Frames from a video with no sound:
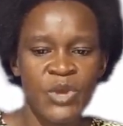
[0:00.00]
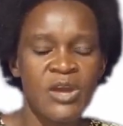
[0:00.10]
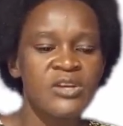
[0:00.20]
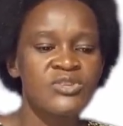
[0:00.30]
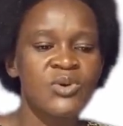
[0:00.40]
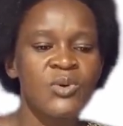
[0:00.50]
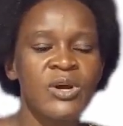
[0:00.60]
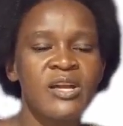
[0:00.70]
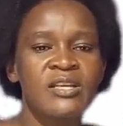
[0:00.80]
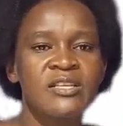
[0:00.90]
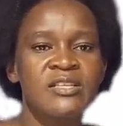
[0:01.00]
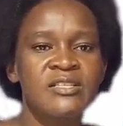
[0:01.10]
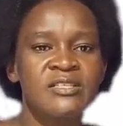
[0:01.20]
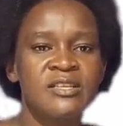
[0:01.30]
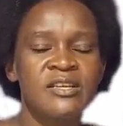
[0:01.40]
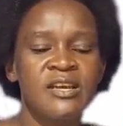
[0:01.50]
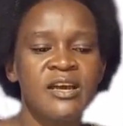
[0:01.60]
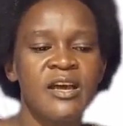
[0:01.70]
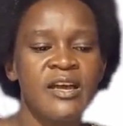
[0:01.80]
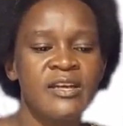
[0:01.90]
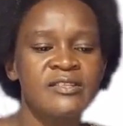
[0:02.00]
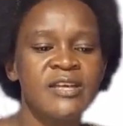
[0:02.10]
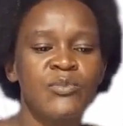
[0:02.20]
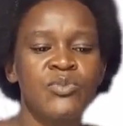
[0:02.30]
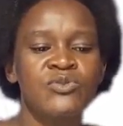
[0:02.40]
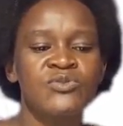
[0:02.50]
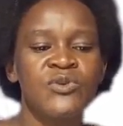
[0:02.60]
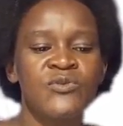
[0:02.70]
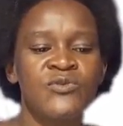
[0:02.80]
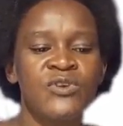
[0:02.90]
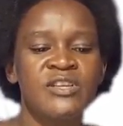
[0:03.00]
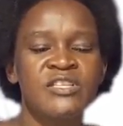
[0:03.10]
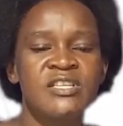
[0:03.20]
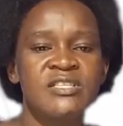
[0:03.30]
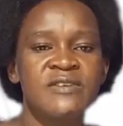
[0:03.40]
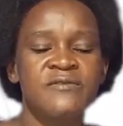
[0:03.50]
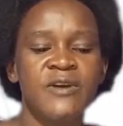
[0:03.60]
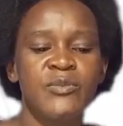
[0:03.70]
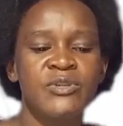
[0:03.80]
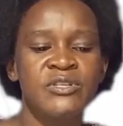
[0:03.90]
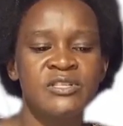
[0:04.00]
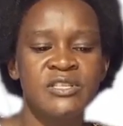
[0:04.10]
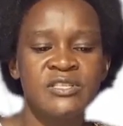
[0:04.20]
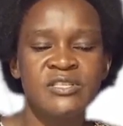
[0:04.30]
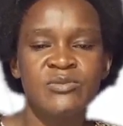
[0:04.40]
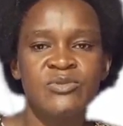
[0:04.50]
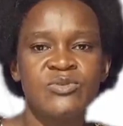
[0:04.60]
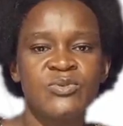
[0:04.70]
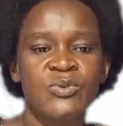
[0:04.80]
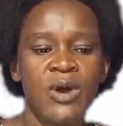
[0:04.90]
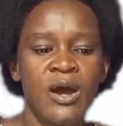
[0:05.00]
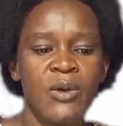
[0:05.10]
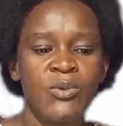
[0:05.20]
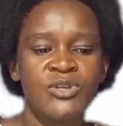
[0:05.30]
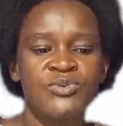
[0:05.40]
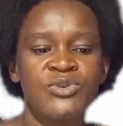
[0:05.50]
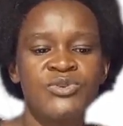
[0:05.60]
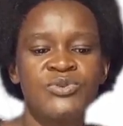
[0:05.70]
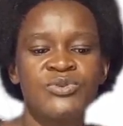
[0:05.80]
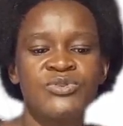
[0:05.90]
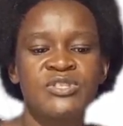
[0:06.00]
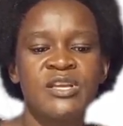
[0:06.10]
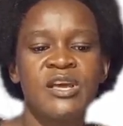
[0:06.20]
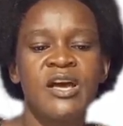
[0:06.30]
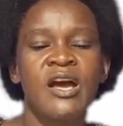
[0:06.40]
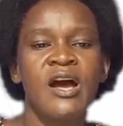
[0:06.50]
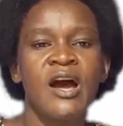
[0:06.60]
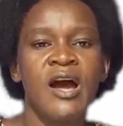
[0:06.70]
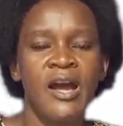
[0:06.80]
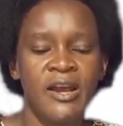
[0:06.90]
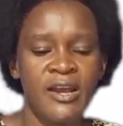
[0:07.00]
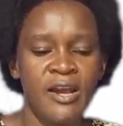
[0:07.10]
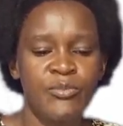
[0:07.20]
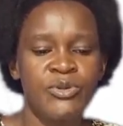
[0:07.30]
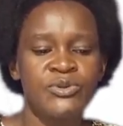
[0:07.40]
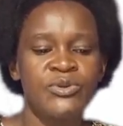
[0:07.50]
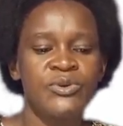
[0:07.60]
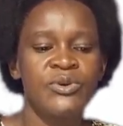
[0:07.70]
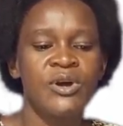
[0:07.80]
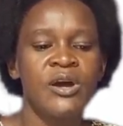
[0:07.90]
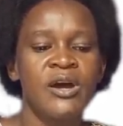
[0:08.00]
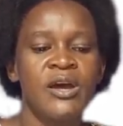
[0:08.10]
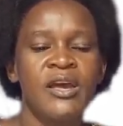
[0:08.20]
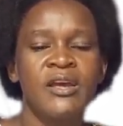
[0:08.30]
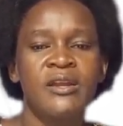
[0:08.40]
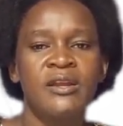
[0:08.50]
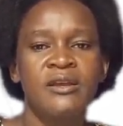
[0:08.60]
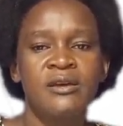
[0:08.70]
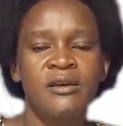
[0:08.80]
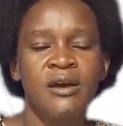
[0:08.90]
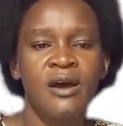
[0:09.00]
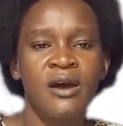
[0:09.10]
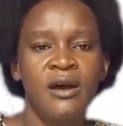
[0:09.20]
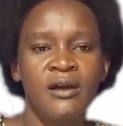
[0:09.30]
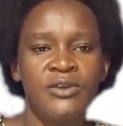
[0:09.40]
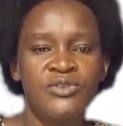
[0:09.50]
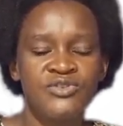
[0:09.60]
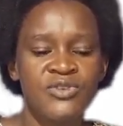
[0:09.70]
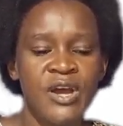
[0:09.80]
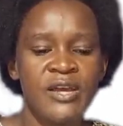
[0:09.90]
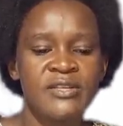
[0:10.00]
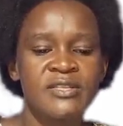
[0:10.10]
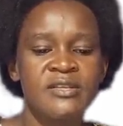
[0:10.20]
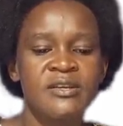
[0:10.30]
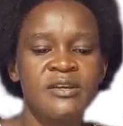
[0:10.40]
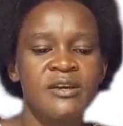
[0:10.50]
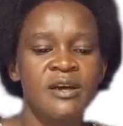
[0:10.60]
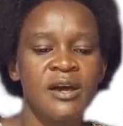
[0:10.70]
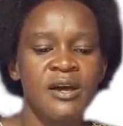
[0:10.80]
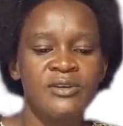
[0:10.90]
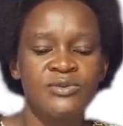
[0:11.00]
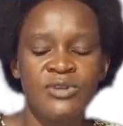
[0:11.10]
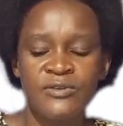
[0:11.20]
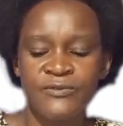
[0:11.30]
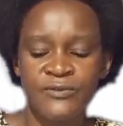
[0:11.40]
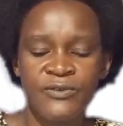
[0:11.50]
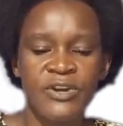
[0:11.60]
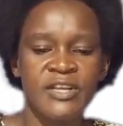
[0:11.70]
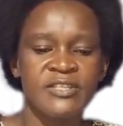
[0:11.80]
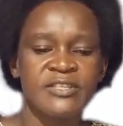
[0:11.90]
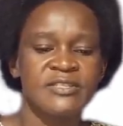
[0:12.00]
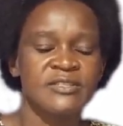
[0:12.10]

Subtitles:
So what are these examples of intensive farming systems which we use high capital and utilize to the fullest